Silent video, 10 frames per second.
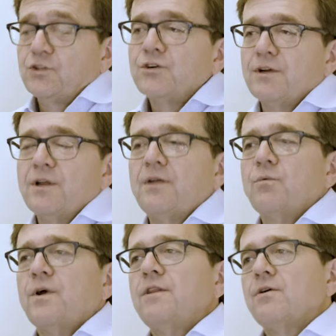For sure.
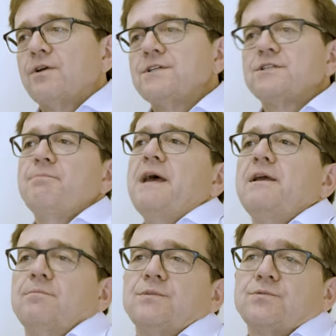And when there is
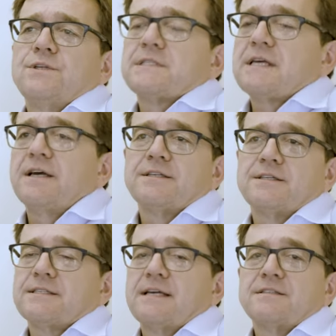debate between
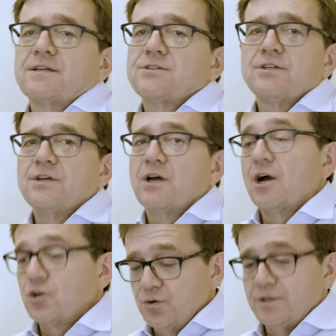scientists, that's actually
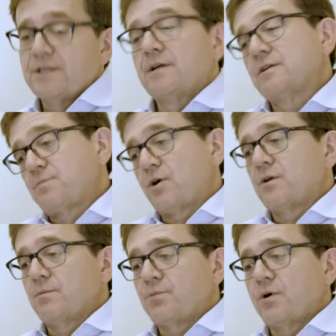a good thing as part
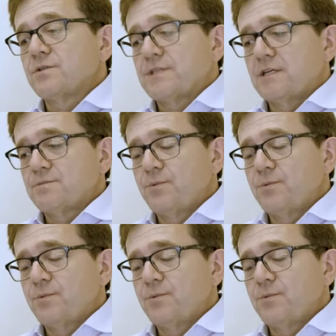of the process.